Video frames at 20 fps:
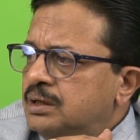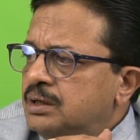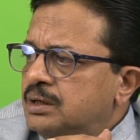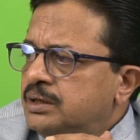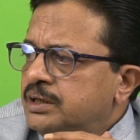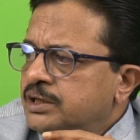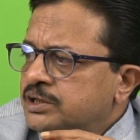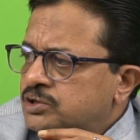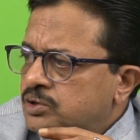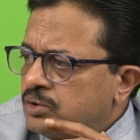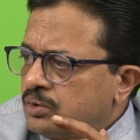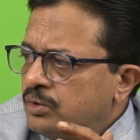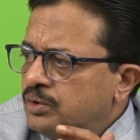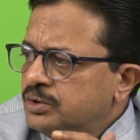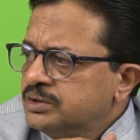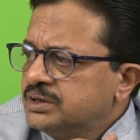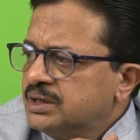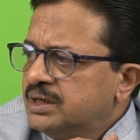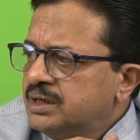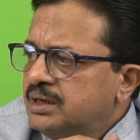
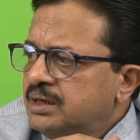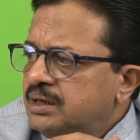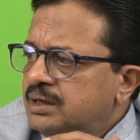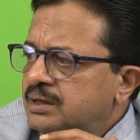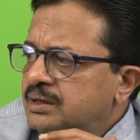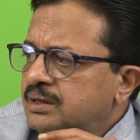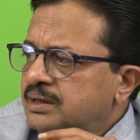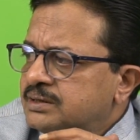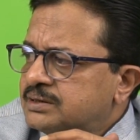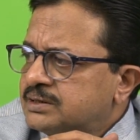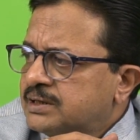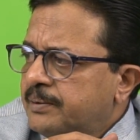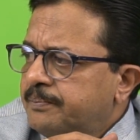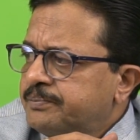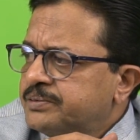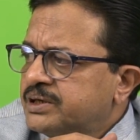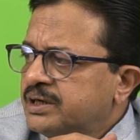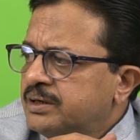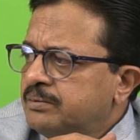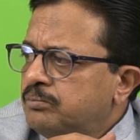disclosure,
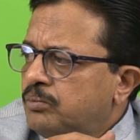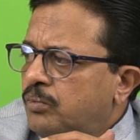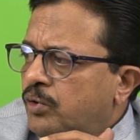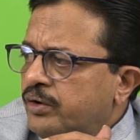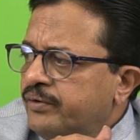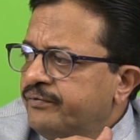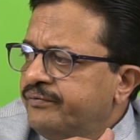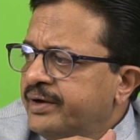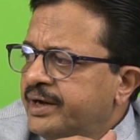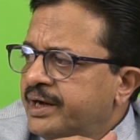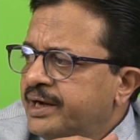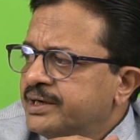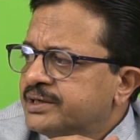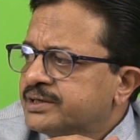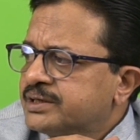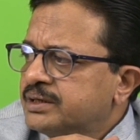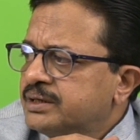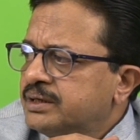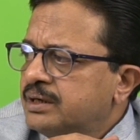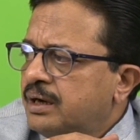disruption,
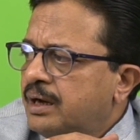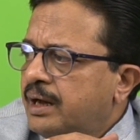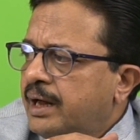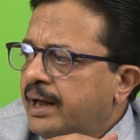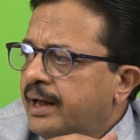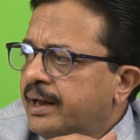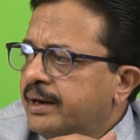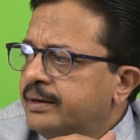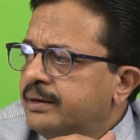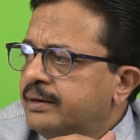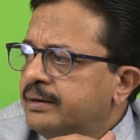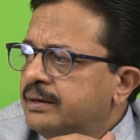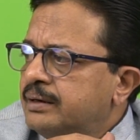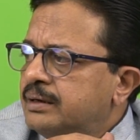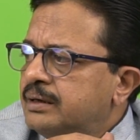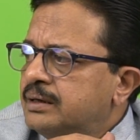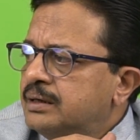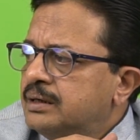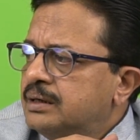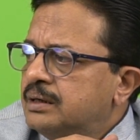modification, and
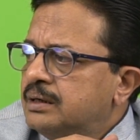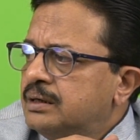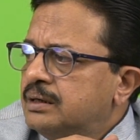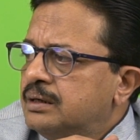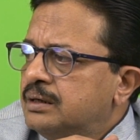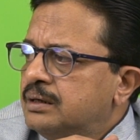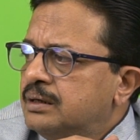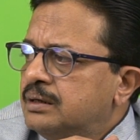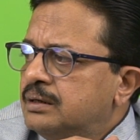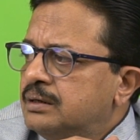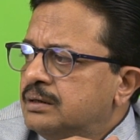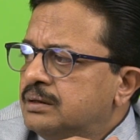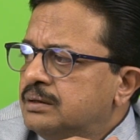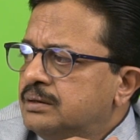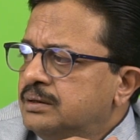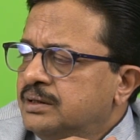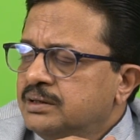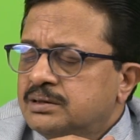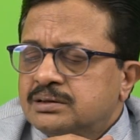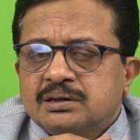
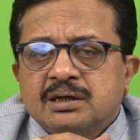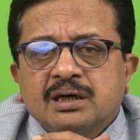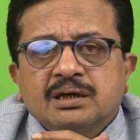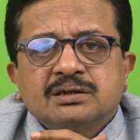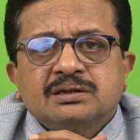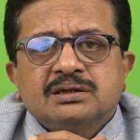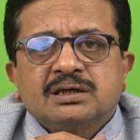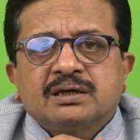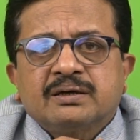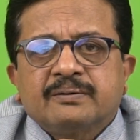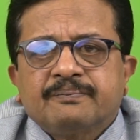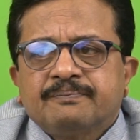destruction.